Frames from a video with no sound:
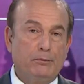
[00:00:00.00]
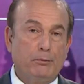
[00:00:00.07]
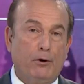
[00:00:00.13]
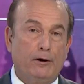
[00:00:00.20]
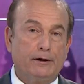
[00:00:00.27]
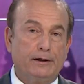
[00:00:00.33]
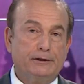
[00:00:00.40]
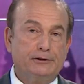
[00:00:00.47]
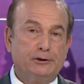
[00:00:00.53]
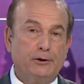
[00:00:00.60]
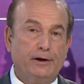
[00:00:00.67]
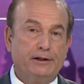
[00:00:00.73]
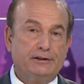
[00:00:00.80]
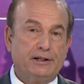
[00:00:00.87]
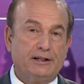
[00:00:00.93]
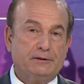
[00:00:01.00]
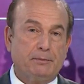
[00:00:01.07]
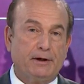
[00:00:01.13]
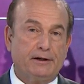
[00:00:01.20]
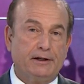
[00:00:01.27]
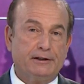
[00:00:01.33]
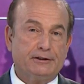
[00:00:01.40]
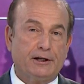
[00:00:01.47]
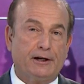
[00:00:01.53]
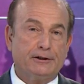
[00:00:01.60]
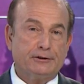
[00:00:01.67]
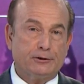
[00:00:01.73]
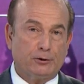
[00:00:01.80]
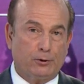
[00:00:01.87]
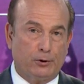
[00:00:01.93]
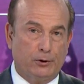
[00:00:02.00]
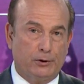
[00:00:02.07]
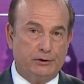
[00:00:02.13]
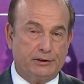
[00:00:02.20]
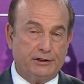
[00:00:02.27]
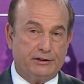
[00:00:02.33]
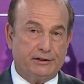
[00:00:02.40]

of Parkland shooting suspect Nikolas Cruz